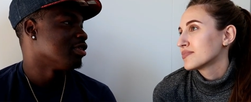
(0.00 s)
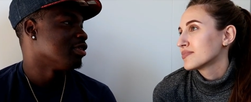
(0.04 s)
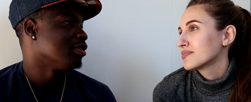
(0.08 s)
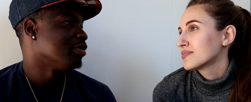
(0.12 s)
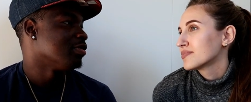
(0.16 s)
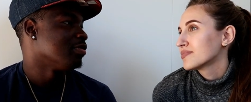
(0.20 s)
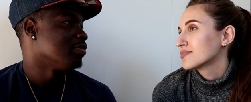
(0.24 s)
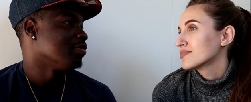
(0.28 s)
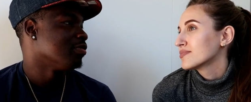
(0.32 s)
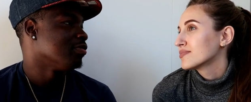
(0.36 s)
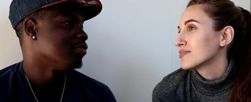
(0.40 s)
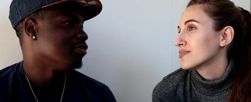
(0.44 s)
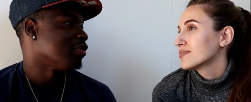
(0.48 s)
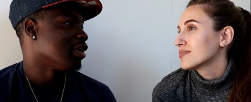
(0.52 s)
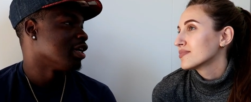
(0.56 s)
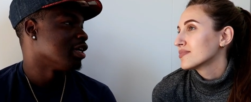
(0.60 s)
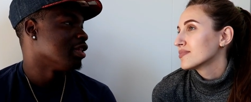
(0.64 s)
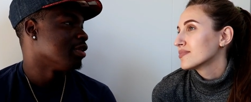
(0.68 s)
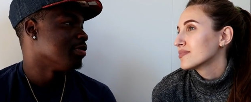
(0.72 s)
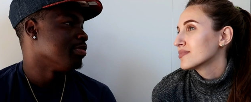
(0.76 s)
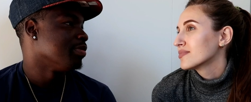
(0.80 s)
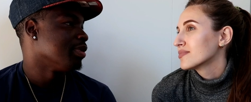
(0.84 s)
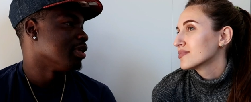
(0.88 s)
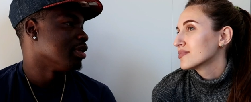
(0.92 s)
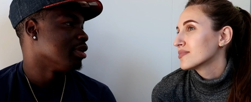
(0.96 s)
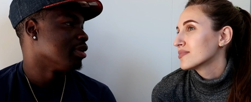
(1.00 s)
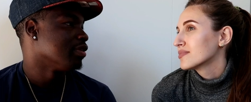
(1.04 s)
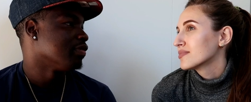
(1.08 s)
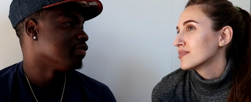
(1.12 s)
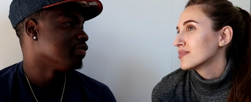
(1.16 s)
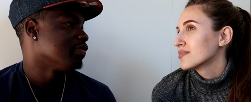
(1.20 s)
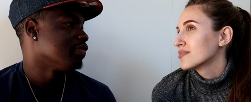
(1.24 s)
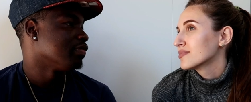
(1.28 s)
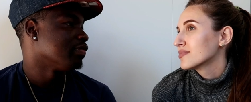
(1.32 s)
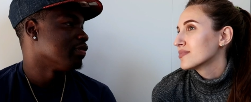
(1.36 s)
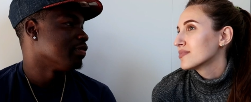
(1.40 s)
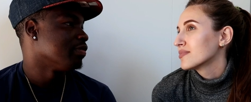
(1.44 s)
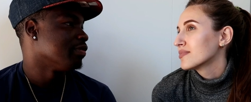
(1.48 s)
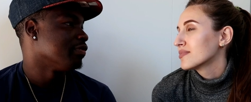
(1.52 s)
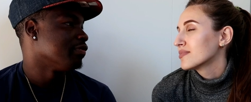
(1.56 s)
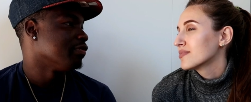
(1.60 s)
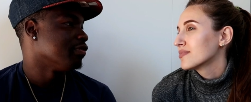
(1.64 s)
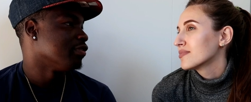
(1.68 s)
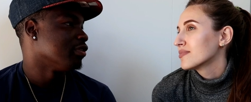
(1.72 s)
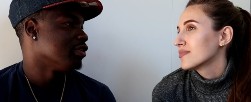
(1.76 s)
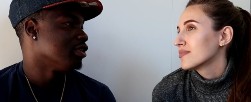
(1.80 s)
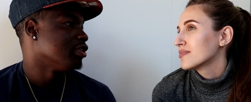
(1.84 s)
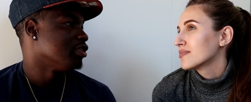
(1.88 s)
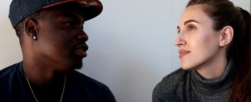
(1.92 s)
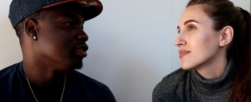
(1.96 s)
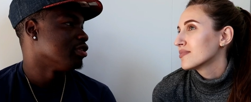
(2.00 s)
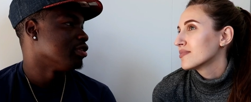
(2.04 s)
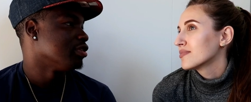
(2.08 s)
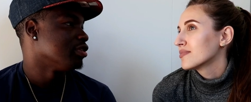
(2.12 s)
Speaker 1: um, regular milk from the fridge.